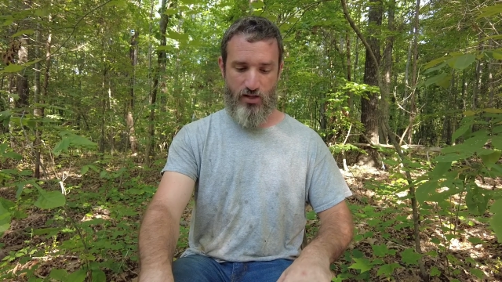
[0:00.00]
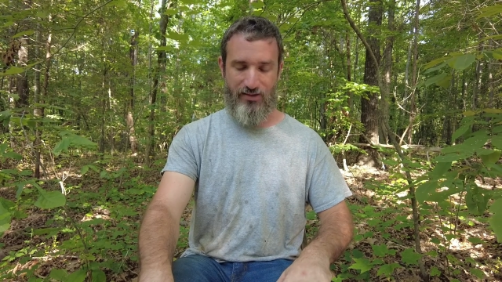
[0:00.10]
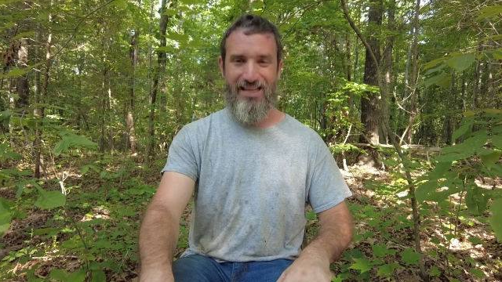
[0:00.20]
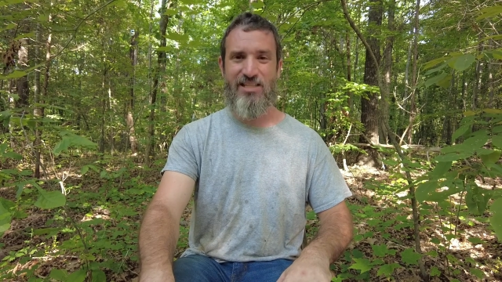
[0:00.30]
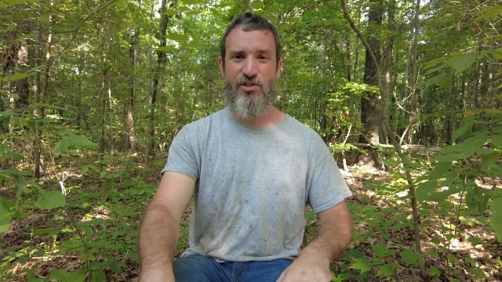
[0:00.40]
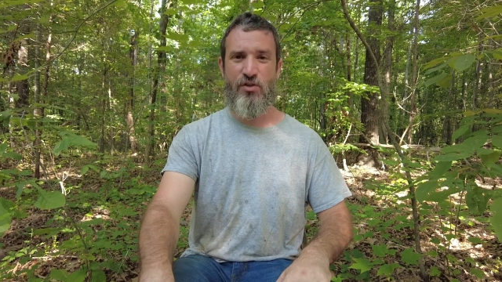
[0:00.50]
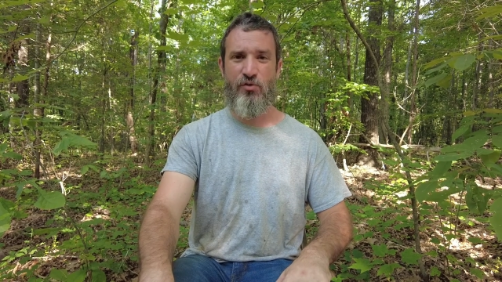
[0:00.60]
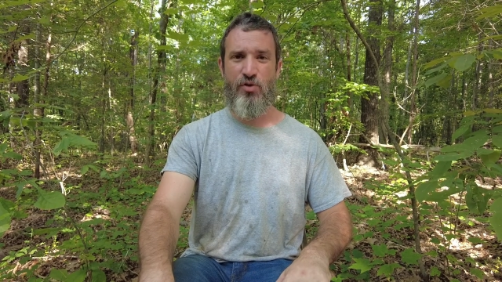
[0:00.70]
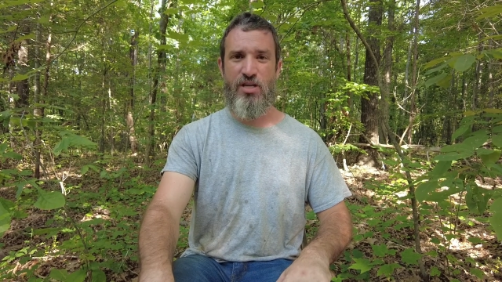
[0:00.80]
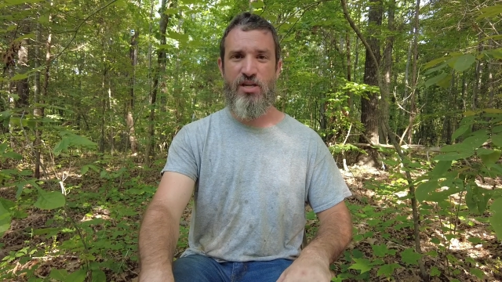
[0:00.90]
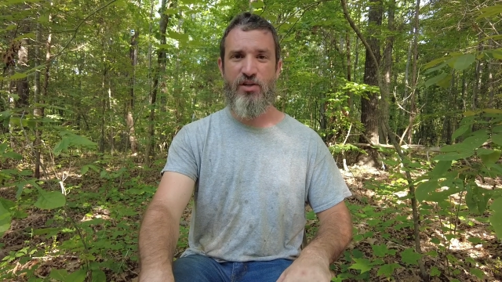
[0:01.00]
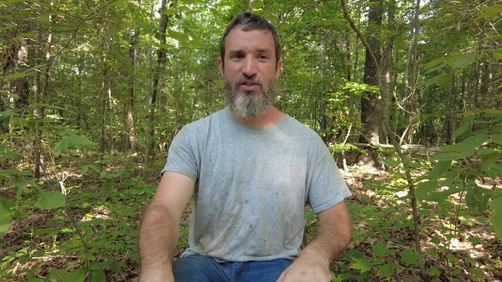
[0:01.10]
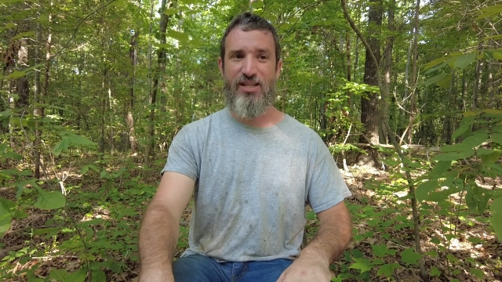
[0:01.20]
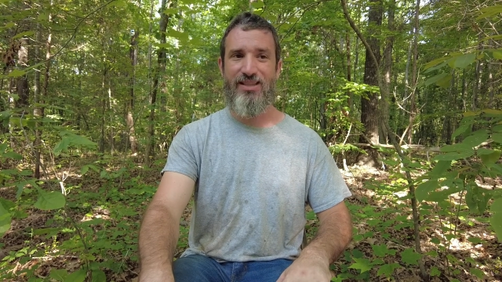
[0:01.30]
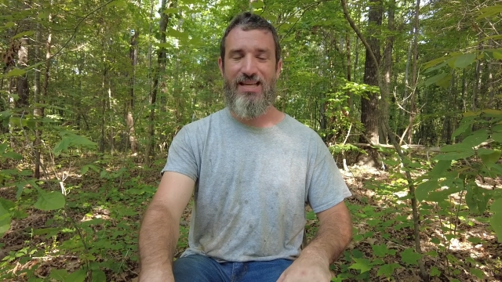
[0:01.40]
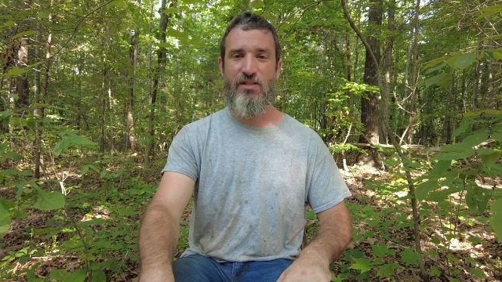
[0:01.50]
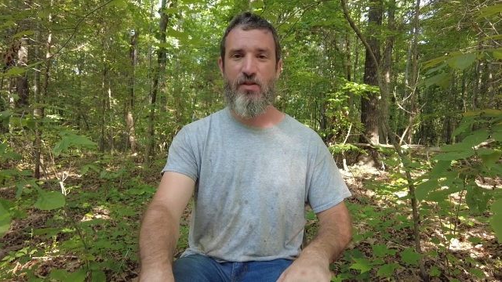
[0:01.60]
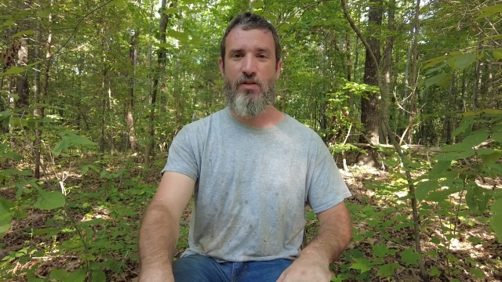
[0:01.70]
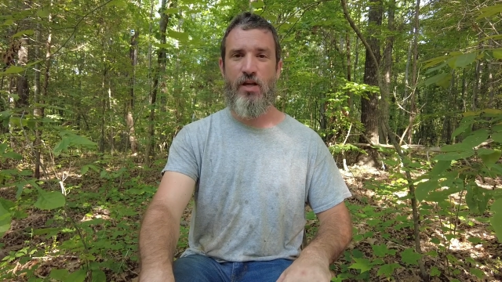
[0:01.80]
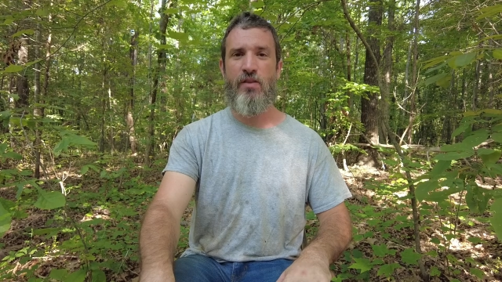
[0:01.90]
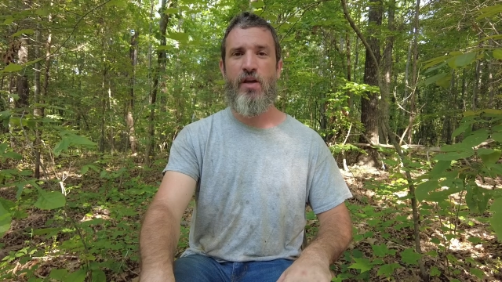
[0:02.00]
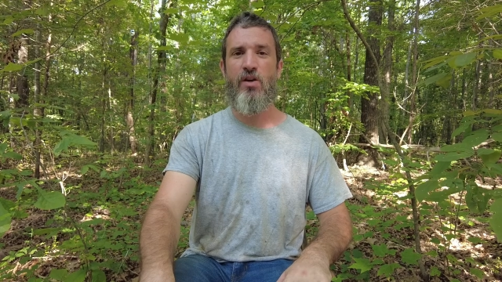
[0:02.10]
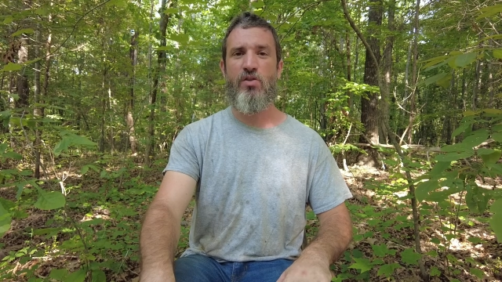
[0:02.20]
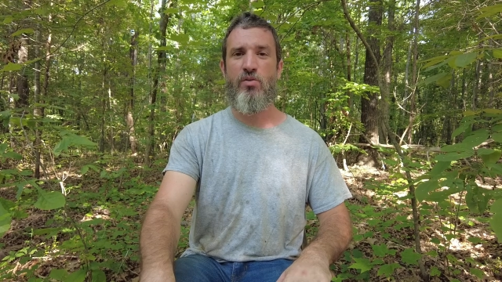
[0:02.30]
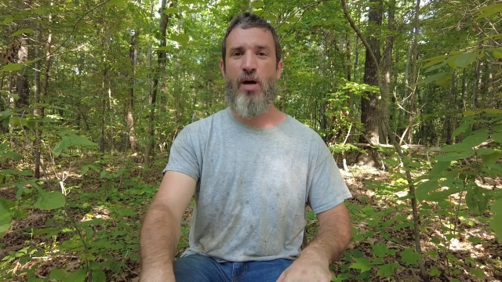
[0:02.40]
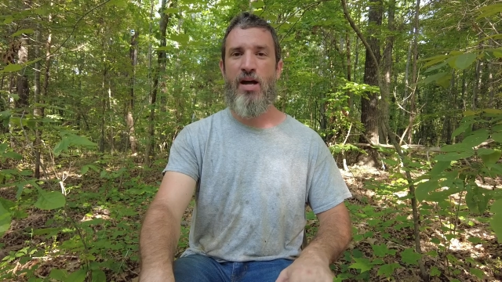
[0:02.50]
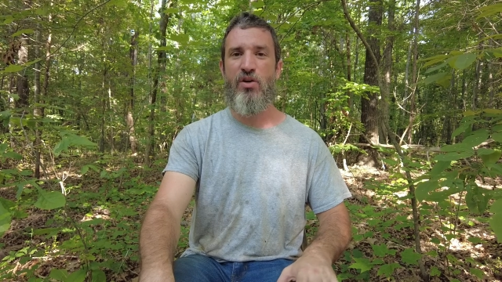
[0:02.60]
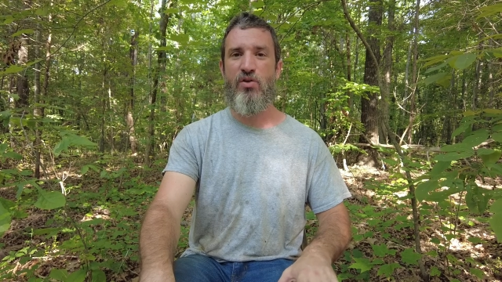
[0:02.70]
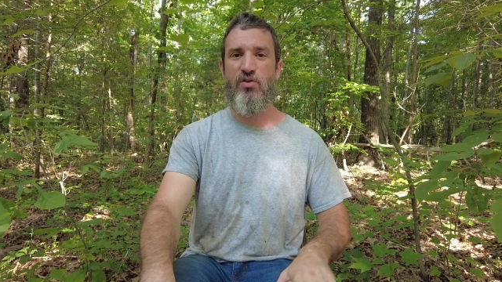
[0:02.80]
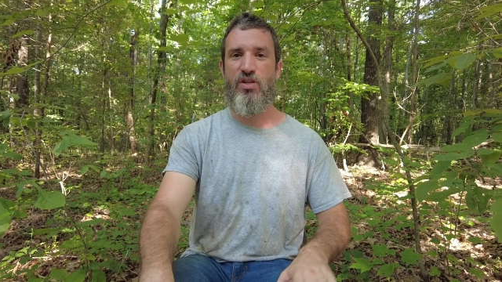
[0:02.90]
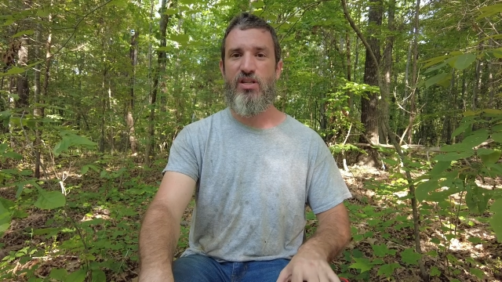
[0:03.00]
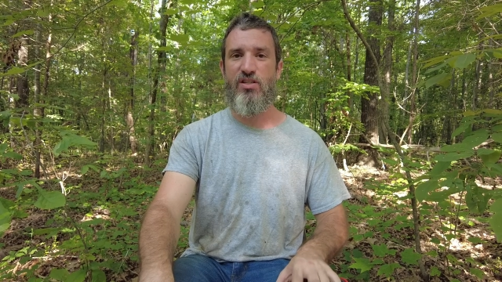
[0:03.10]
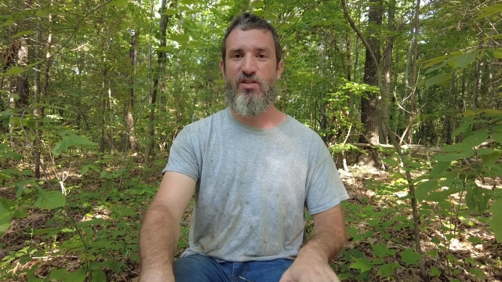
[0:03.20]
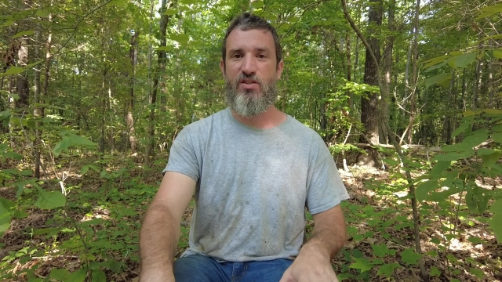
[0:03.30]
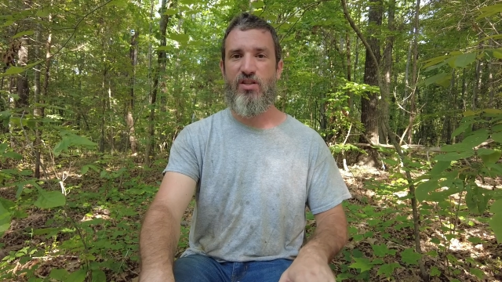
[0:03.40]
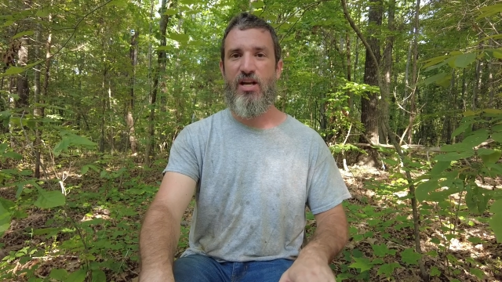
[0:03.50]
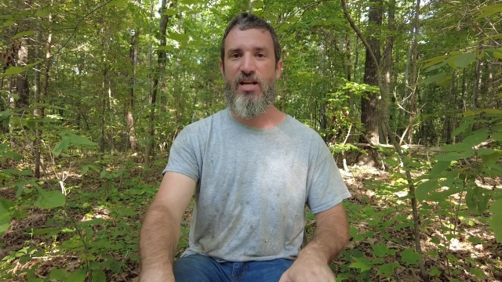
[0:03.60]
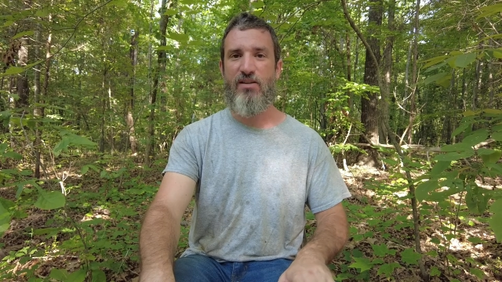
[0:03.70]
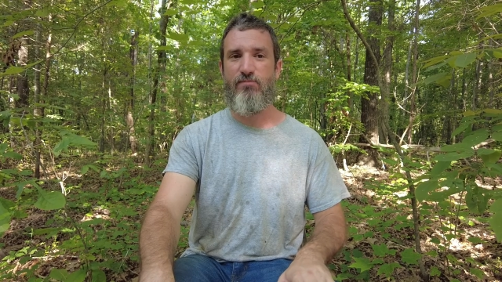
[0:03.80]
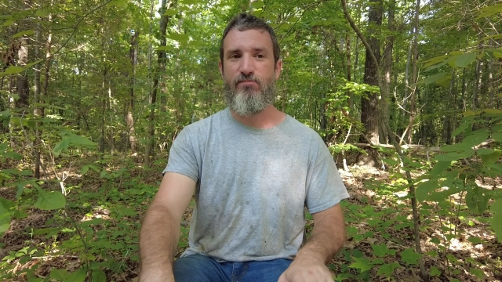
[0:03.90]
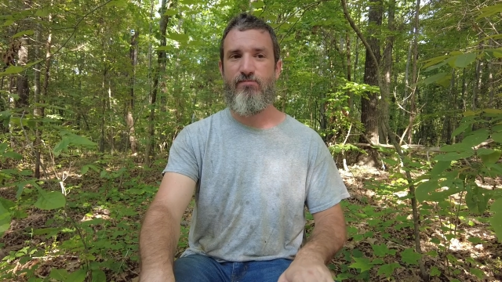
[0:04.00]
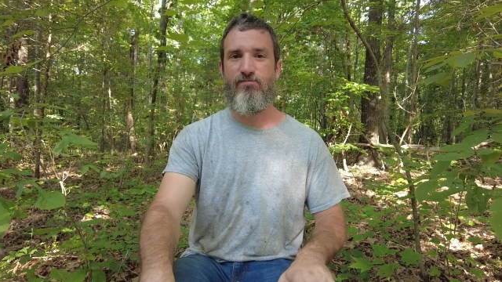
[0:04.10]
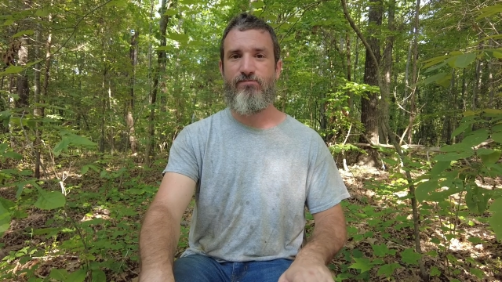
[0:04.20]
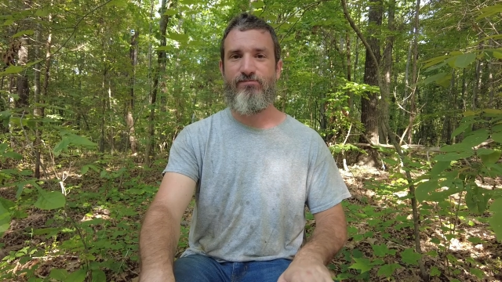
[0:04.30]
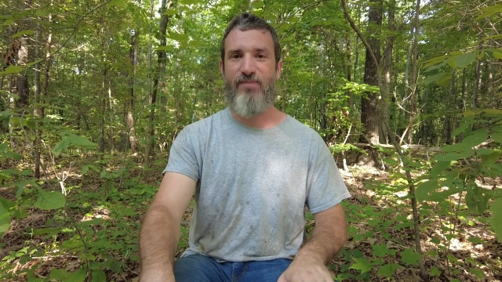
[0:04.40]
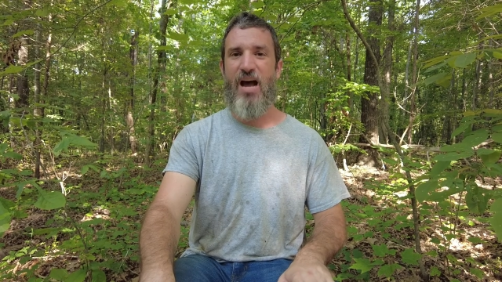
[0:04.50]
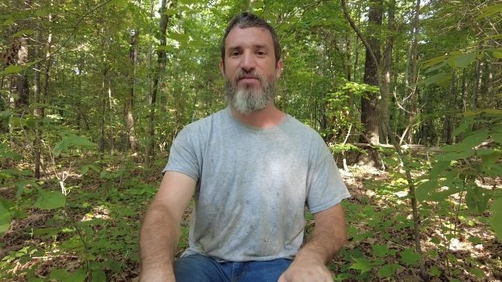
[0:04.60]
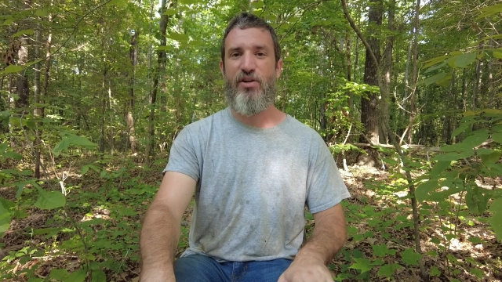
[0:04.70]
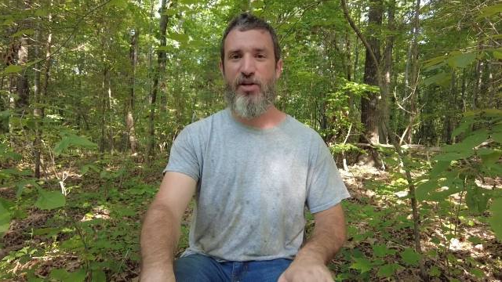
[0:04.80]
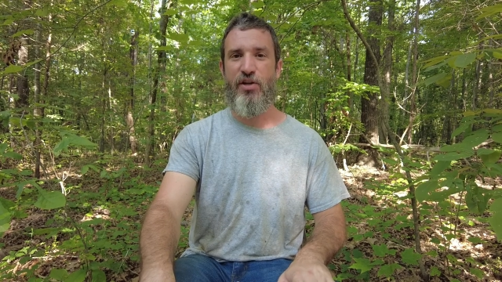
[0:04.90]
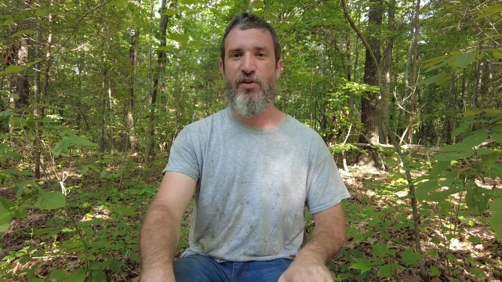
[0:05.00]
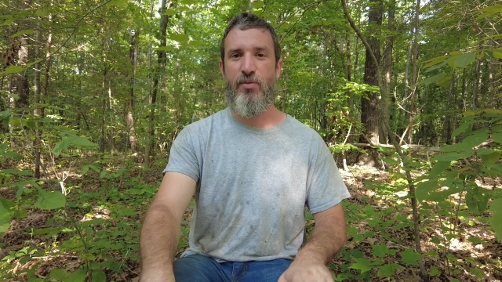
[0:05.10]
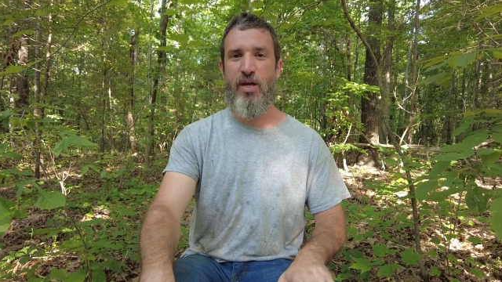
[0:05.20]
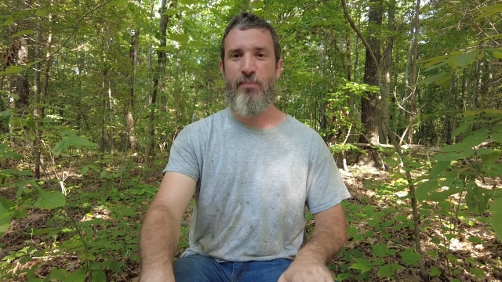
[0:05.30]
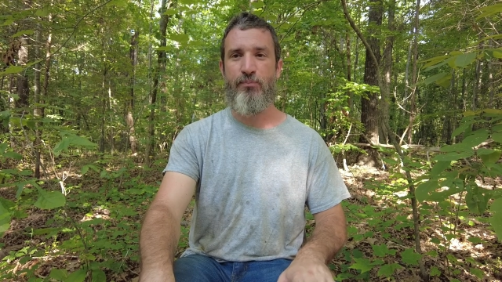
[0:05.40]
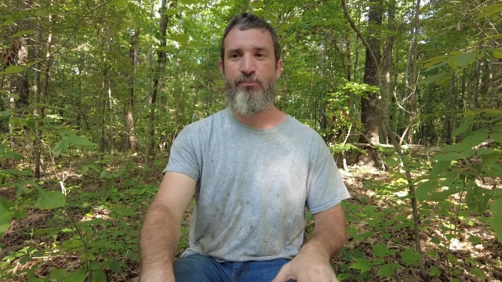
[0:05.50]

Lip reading: Less than 3 years and less than 10,000 miles is like not very good to me.